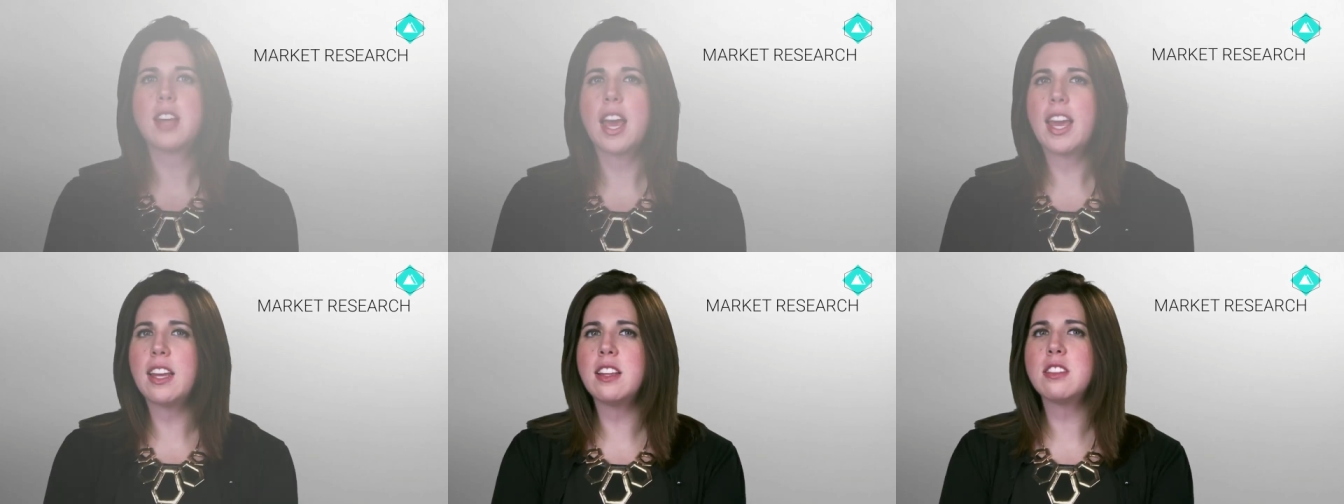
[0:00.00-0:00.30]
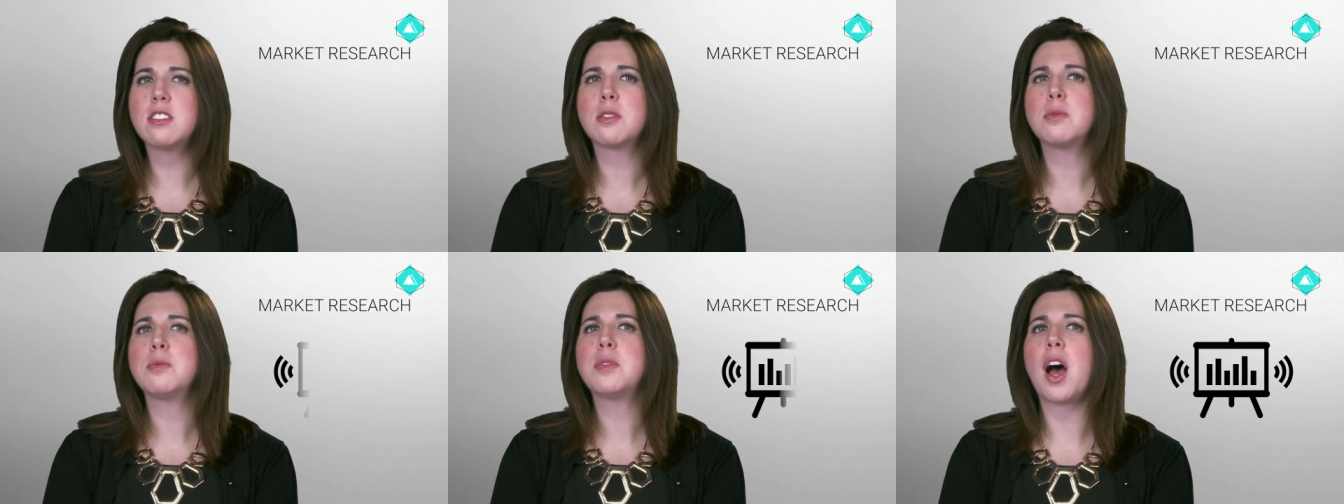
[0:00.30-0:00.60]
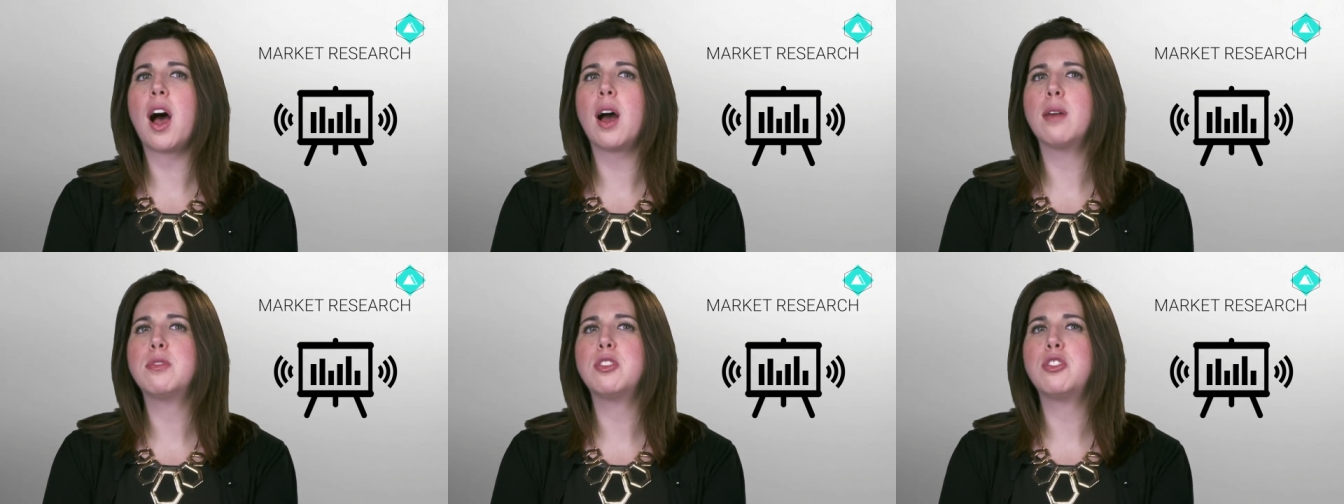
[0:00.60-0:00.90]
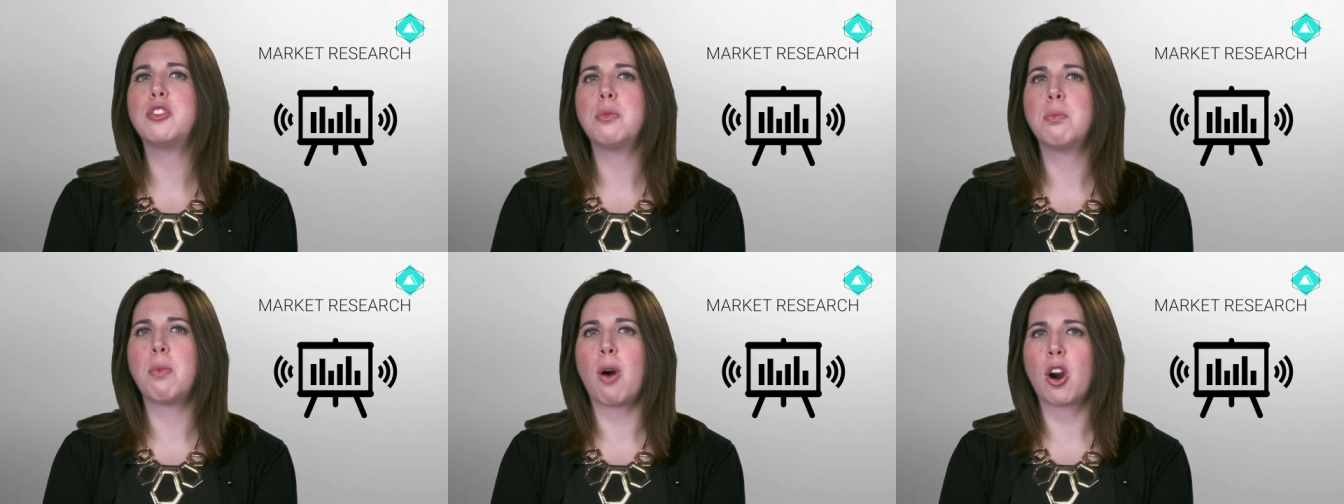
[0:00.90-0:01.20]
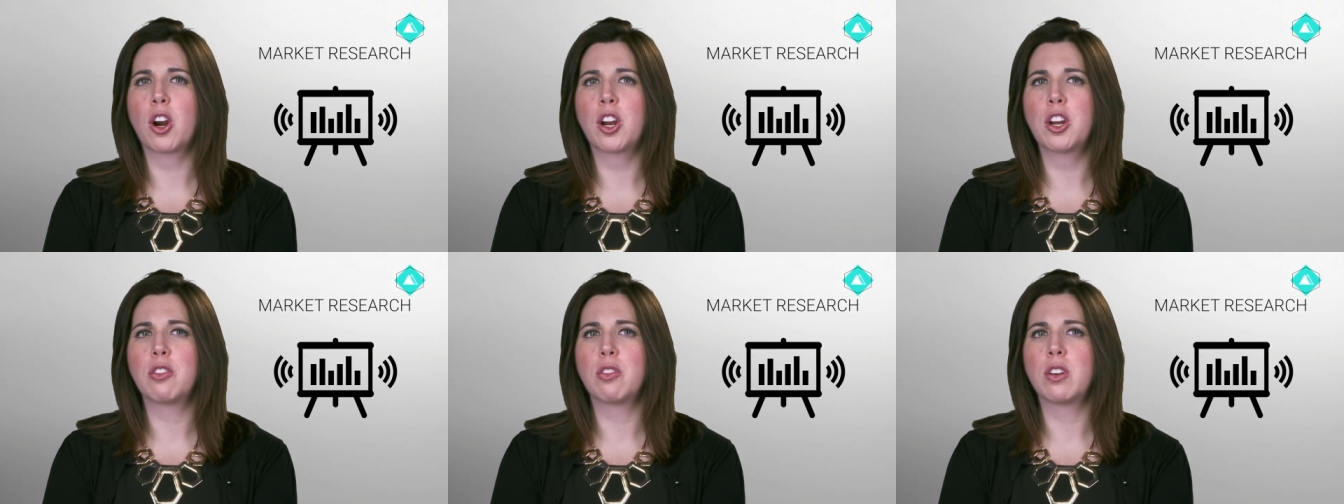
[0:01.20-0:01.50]
Taking some time to do
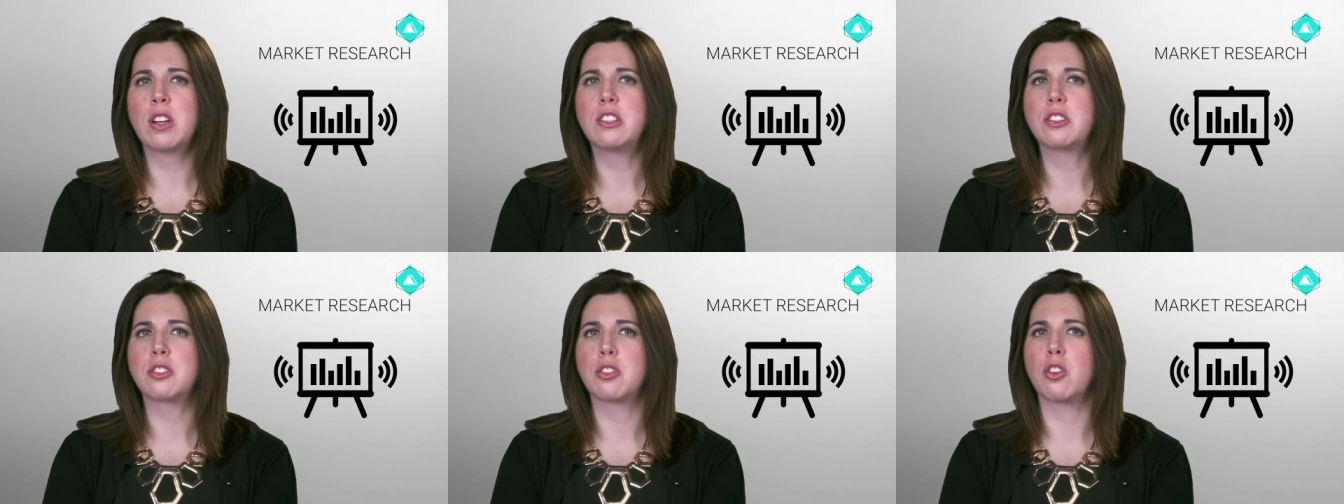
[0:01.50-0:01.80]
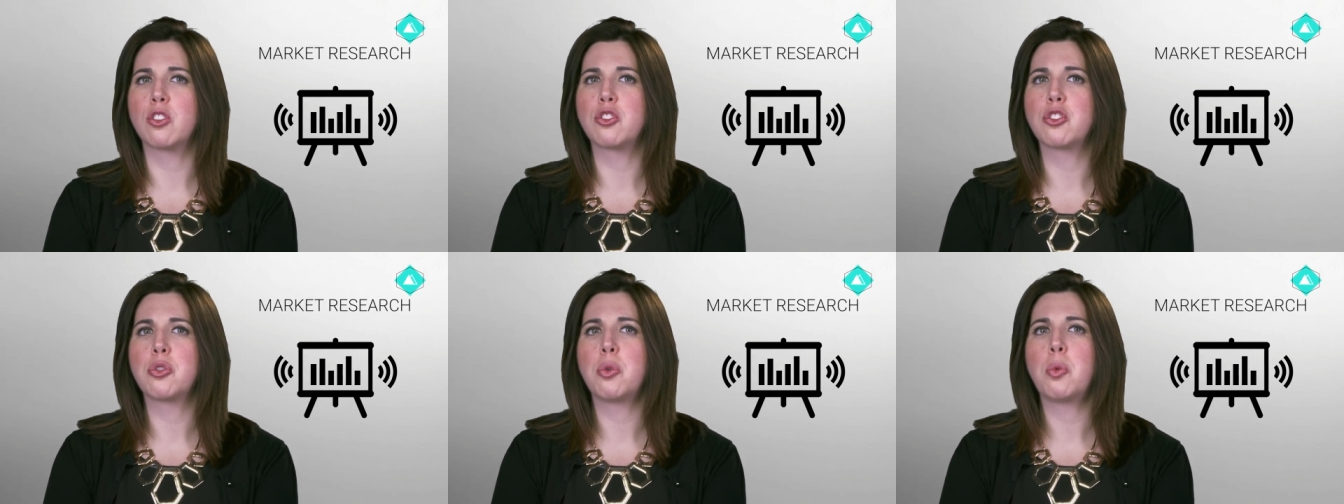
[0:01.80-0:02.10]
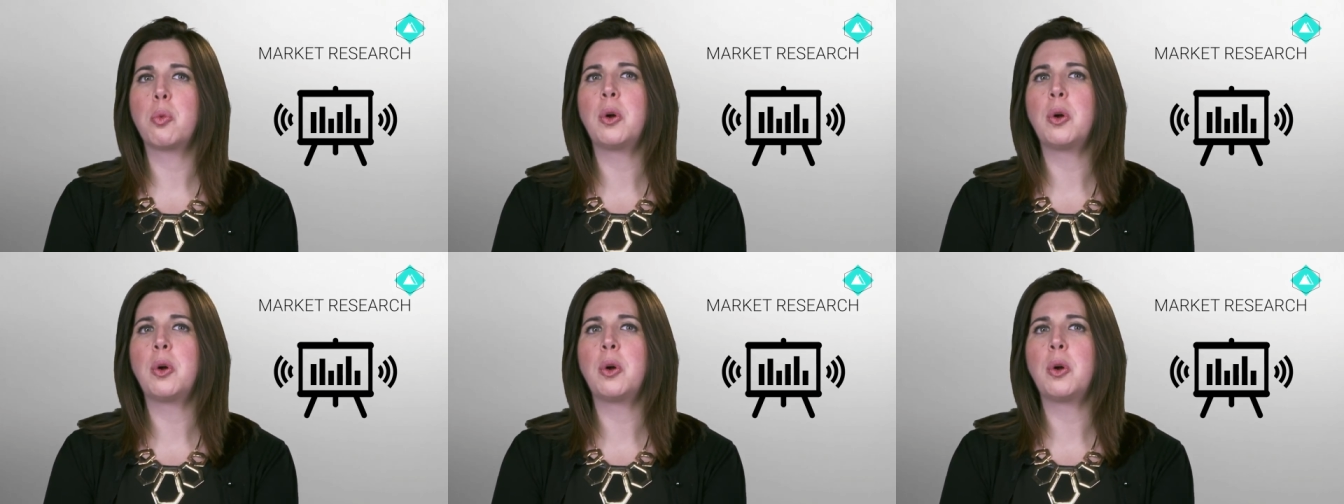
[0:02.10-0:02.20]
market research